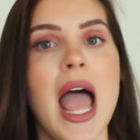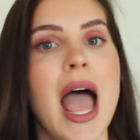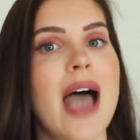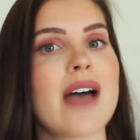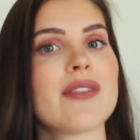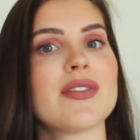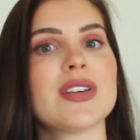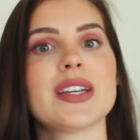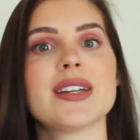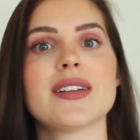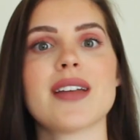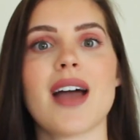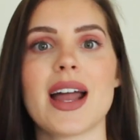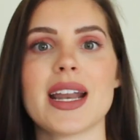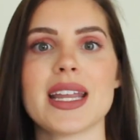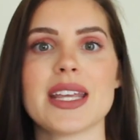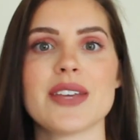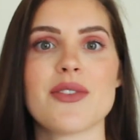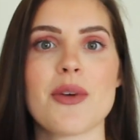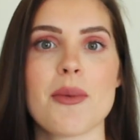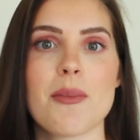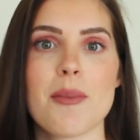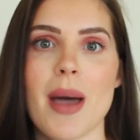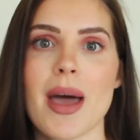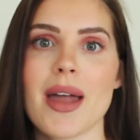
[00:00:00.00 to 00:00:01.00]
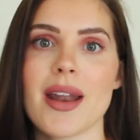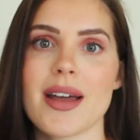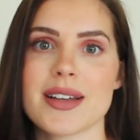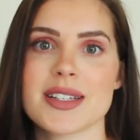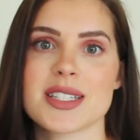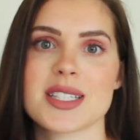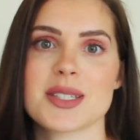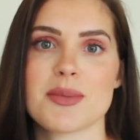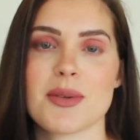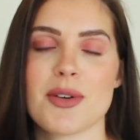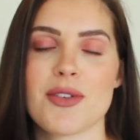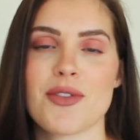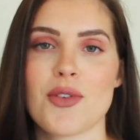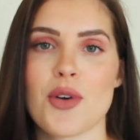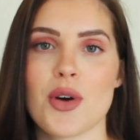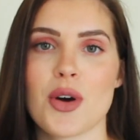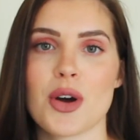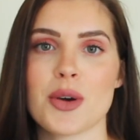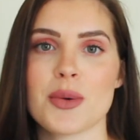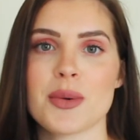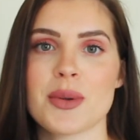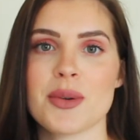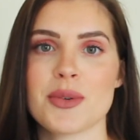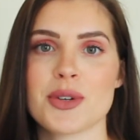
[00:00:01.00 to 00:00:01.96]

having not even met us before?